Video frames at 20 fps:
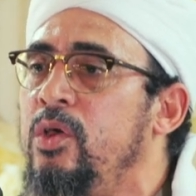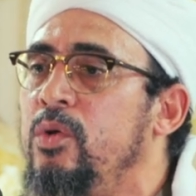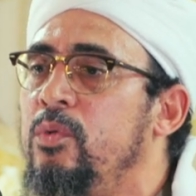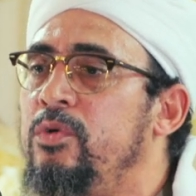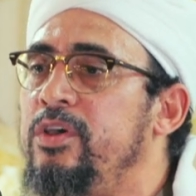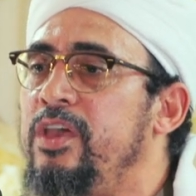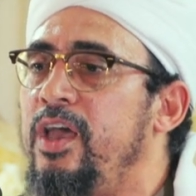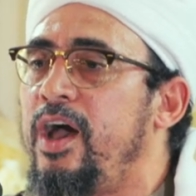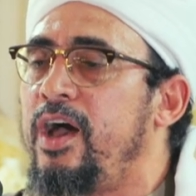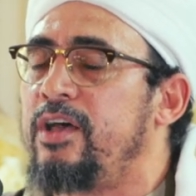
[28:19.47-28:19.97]

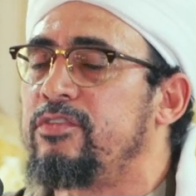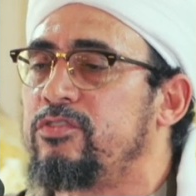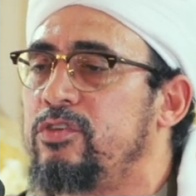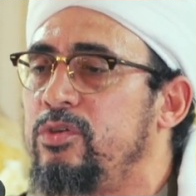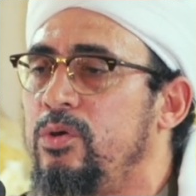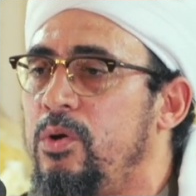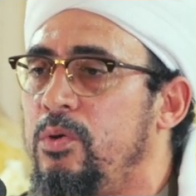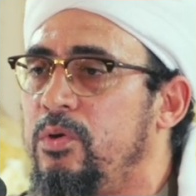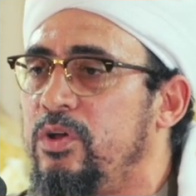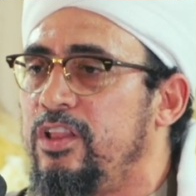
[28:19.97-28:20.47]
We ask
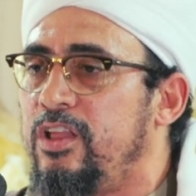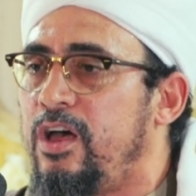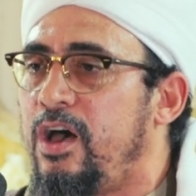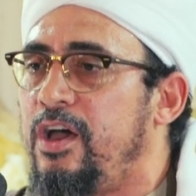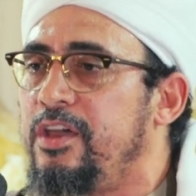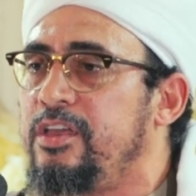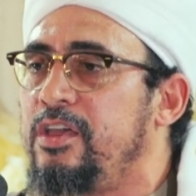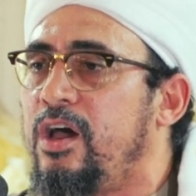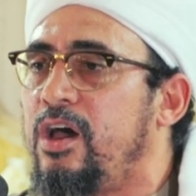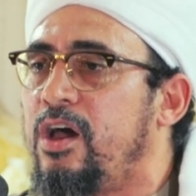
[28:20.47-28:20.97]
you, O
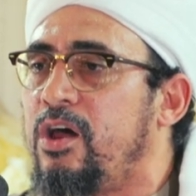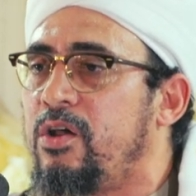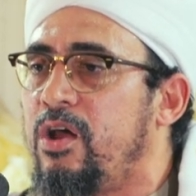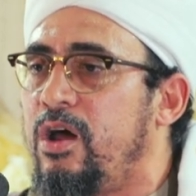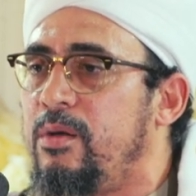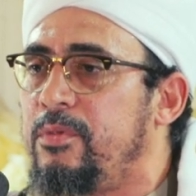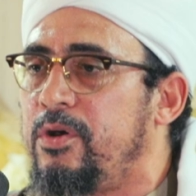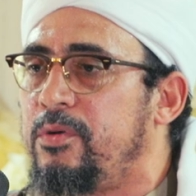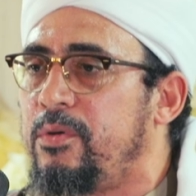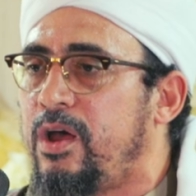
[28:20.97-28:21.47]
Allah, Ya
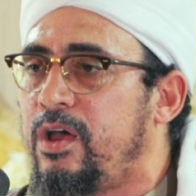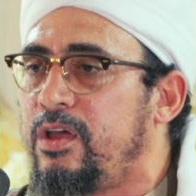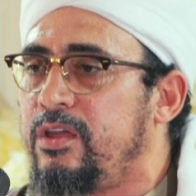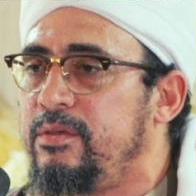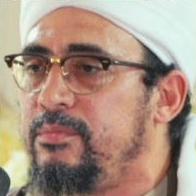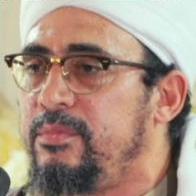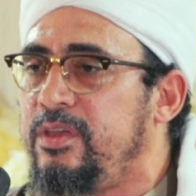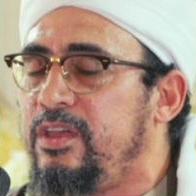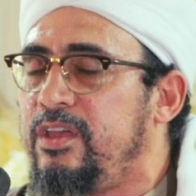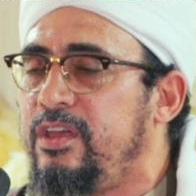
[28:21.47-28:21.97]
Arhamar
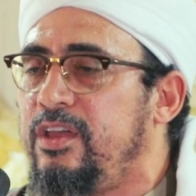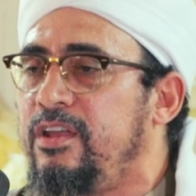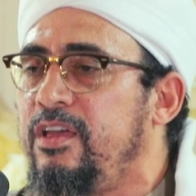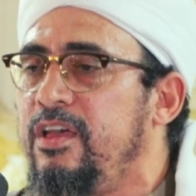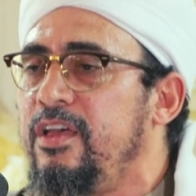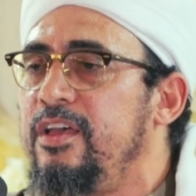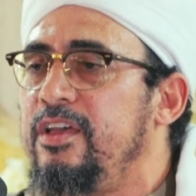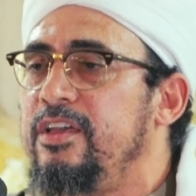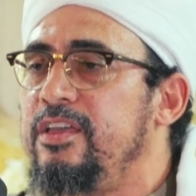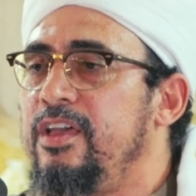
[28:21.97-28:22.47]

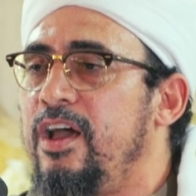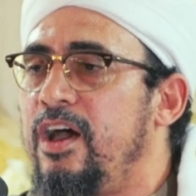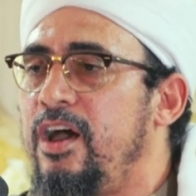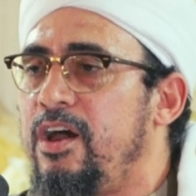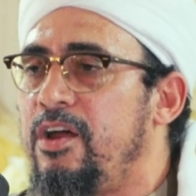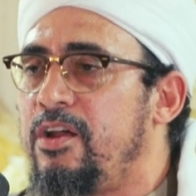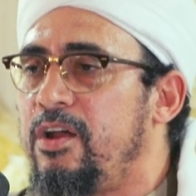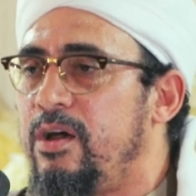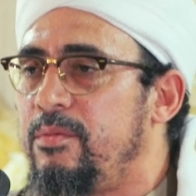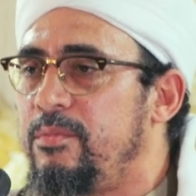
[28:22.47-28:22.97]
Rahimeen,
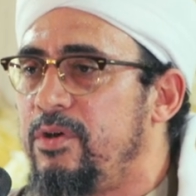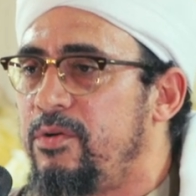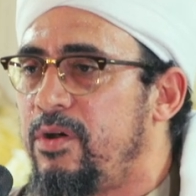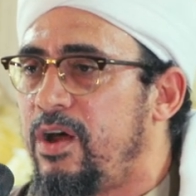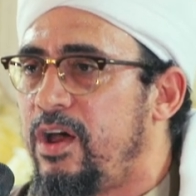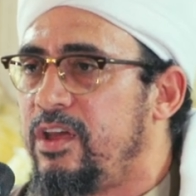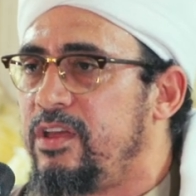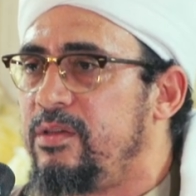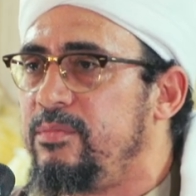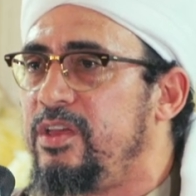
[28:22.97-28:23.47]
Ya
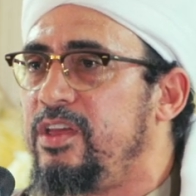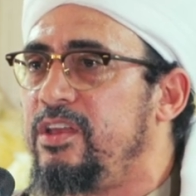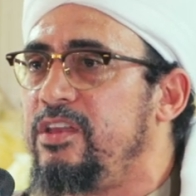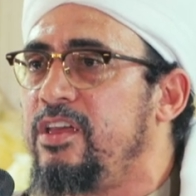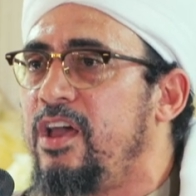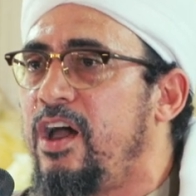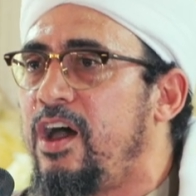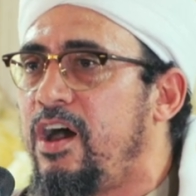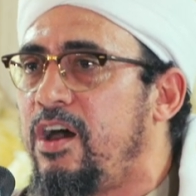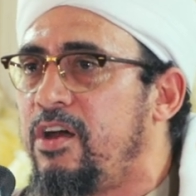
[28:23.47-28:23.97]
Arhamar Rahimeen,
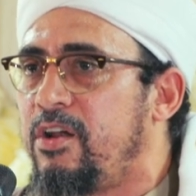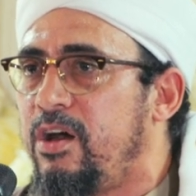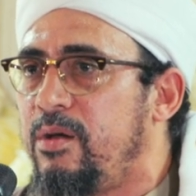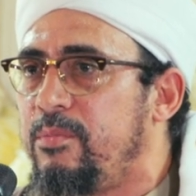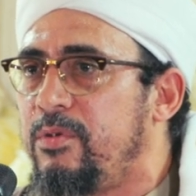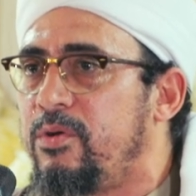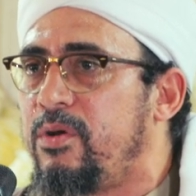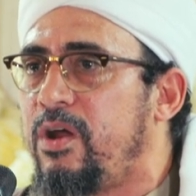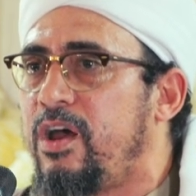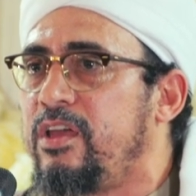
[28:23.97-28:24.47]
Ya
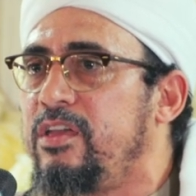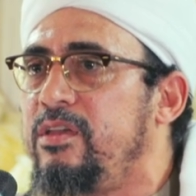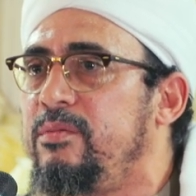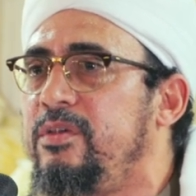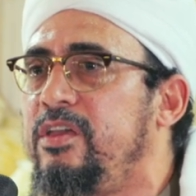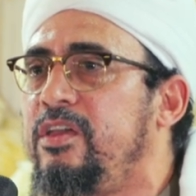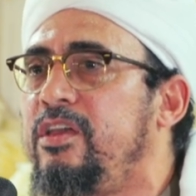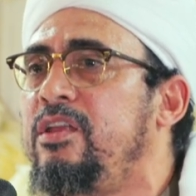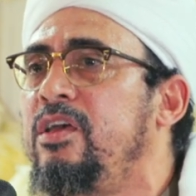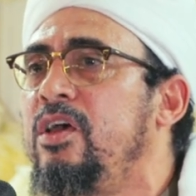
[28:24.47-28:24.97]
Arhamar
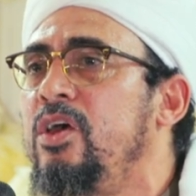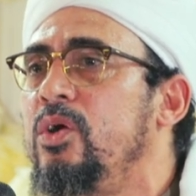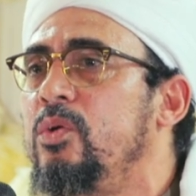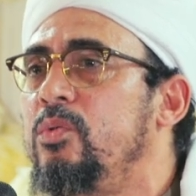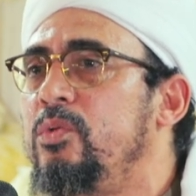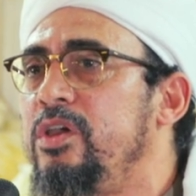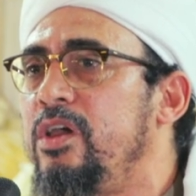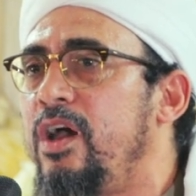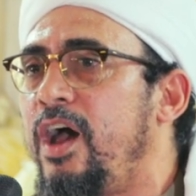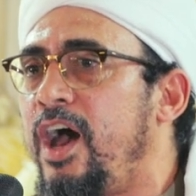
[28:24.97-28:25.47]
Rahimeen,
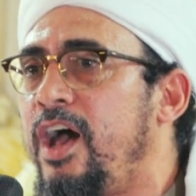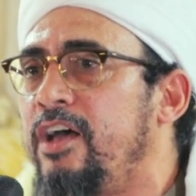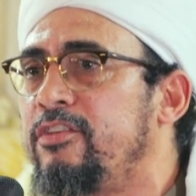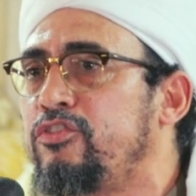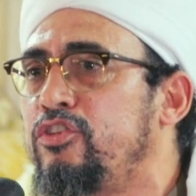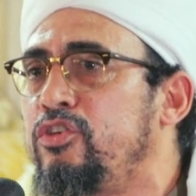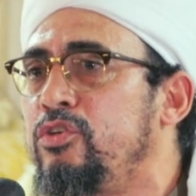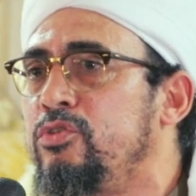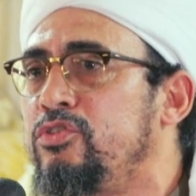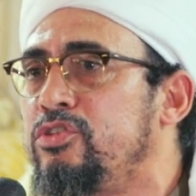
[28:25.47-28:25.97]
we
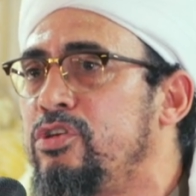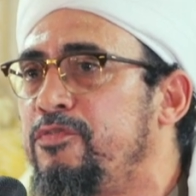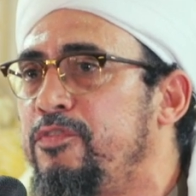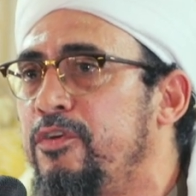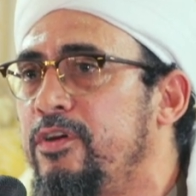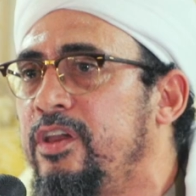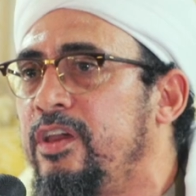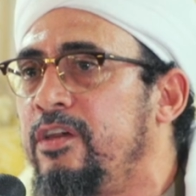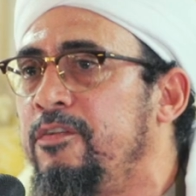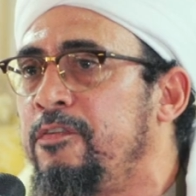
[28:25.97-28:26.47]
ask you to
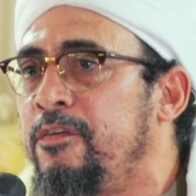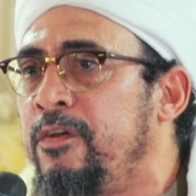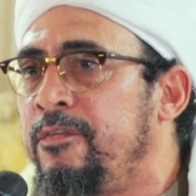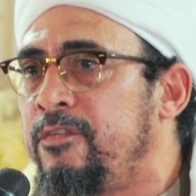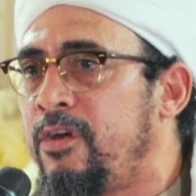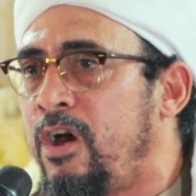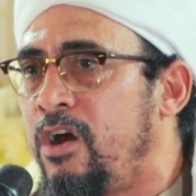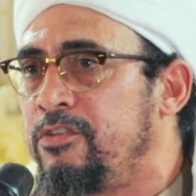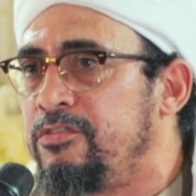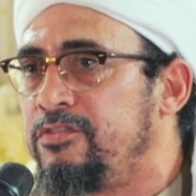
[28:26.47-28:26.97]
forgive
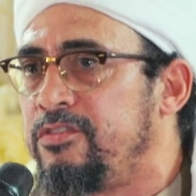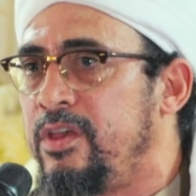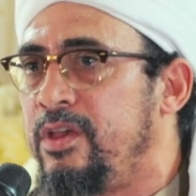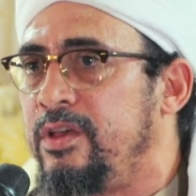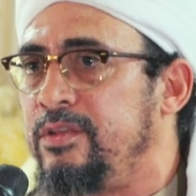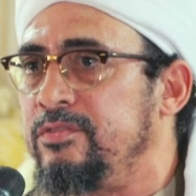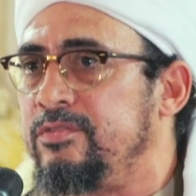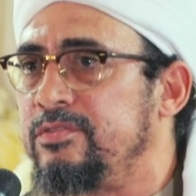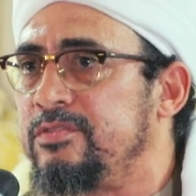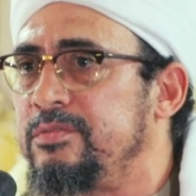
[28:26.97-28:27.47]
our
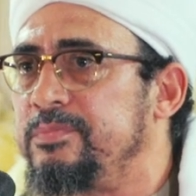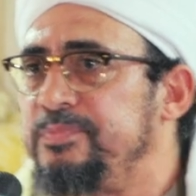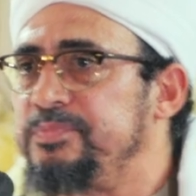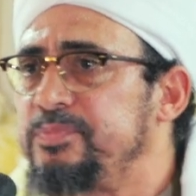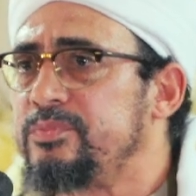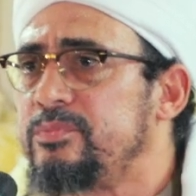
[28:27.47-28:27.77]
sins.